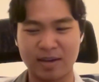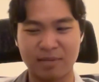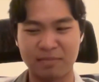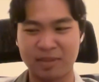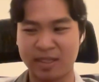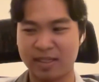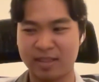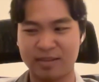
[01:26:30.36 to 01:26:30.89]
I'm
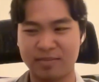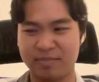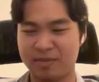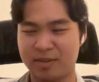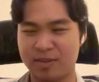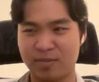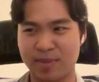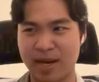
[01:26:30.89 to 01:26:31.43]
like
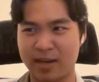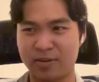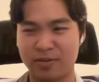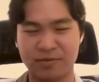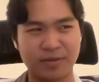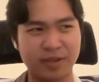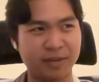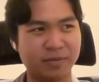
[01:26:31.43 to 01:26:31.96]

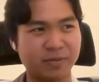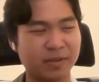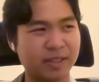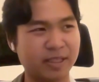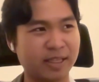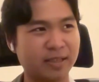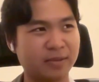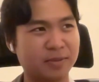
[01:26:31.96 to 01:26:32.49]
tobacco free for
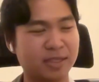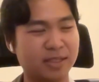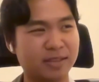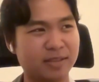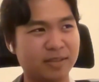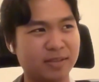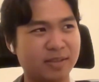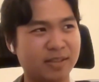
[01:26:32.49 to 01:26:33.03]
like what,
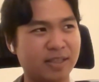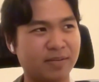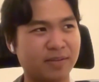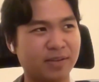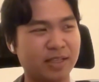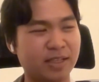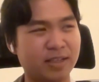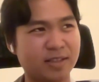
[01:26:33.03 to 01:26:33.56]

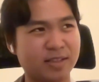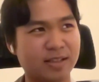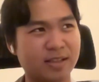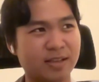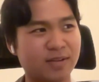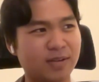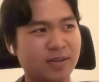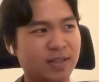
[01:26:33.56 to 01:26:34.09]
7 years
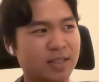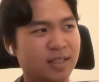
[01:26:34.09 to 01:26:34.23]
now.